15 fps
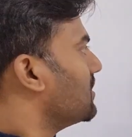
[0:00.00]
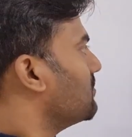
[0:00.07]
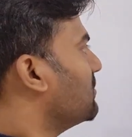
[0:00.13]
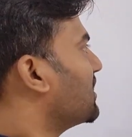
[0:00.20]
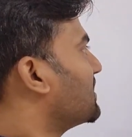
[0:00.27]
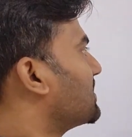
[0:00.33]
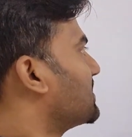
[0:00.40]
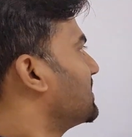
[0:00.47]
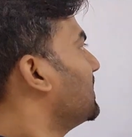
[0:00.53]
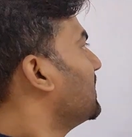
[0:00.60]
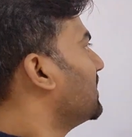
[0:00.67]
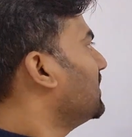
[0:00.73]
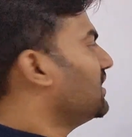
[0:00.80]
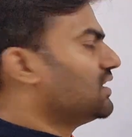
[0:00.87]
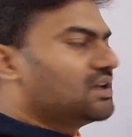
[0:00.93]
but
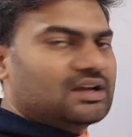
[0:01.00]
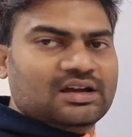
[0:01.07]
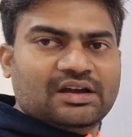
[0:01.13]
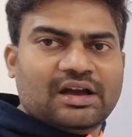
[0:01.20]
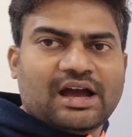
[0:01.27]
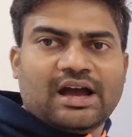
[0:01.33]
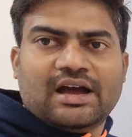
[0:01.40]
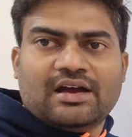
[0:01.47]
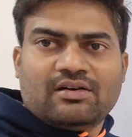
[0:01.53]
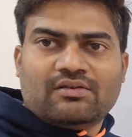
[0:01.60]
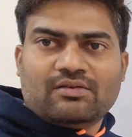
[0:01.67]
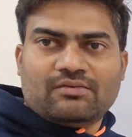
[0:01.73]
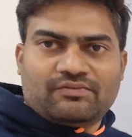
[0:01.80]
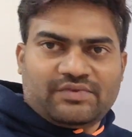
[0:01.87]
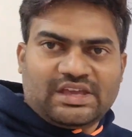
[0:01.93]
still
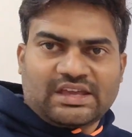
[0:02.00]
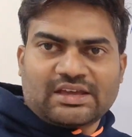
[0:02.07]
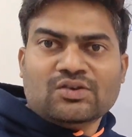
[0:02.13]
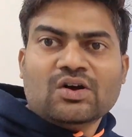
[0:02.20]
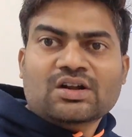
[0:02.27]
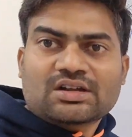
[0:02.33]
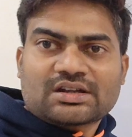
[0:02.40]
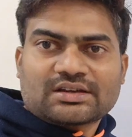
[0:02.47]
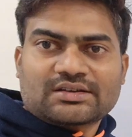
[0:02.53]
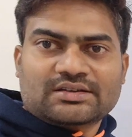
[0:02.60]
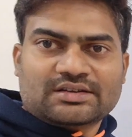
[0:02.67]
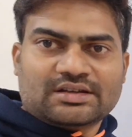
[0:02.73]
we cannot